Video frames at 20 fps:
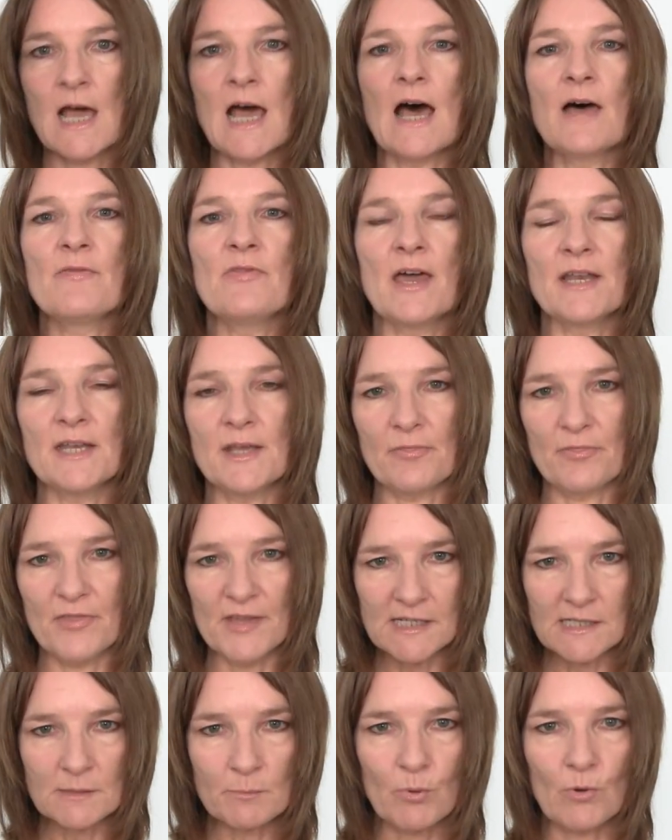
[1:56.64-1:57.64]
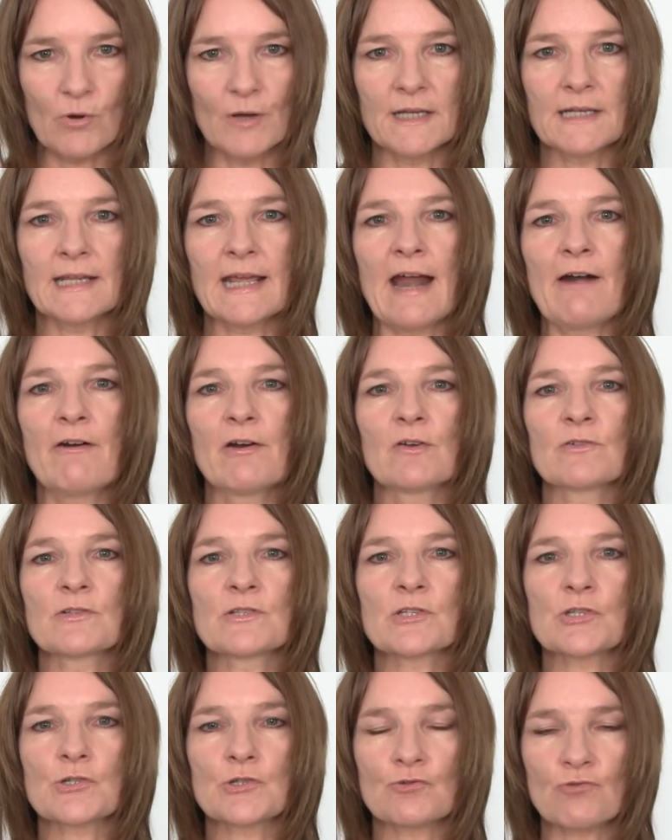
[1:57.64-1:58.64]
And then at this point, carry on
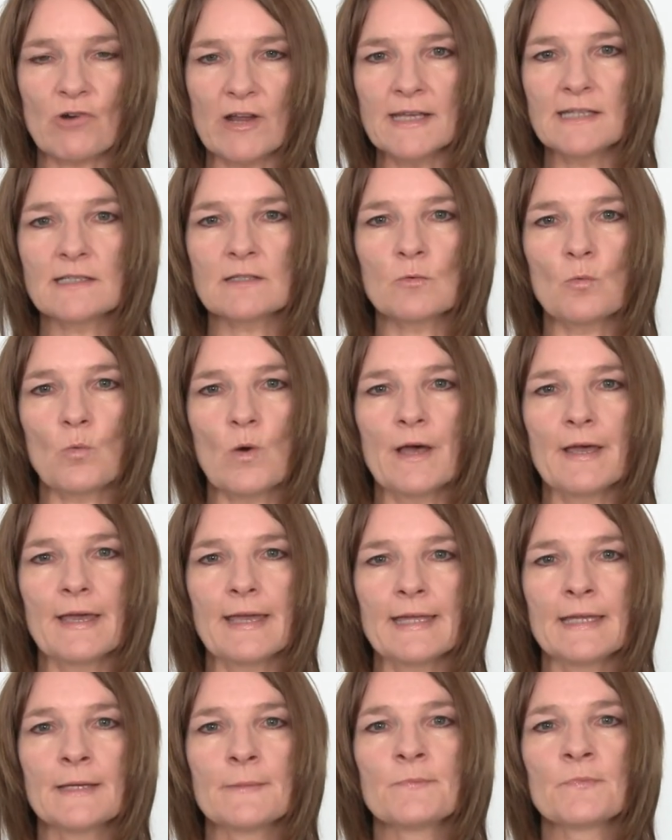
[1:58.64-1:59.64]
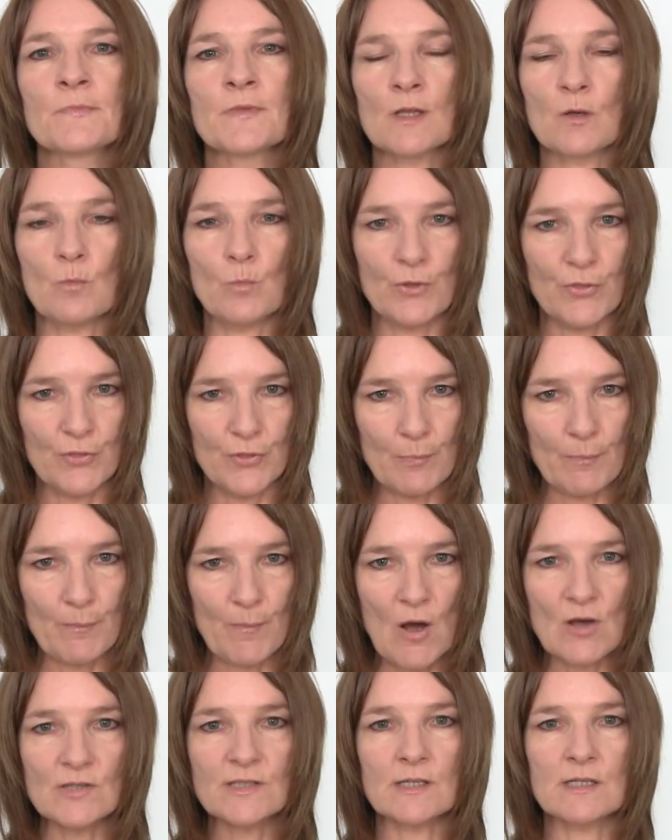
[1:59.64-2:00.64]
straight away with the
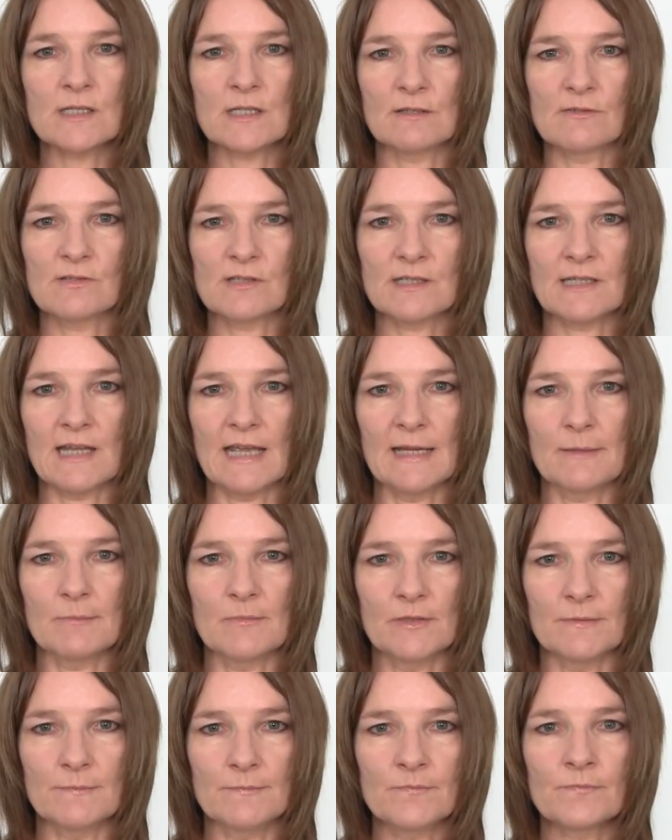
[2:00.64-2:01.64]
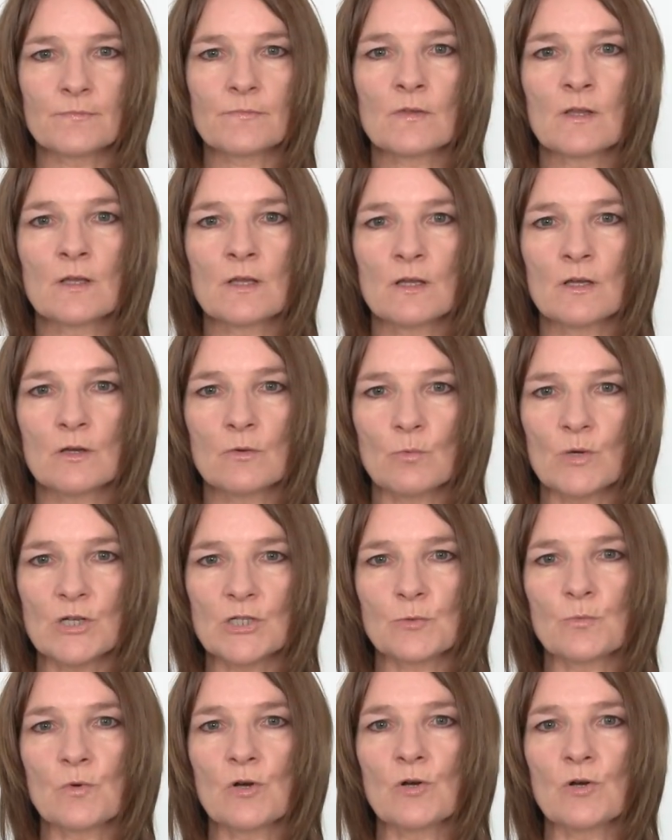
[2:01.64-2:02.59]
positive statement, which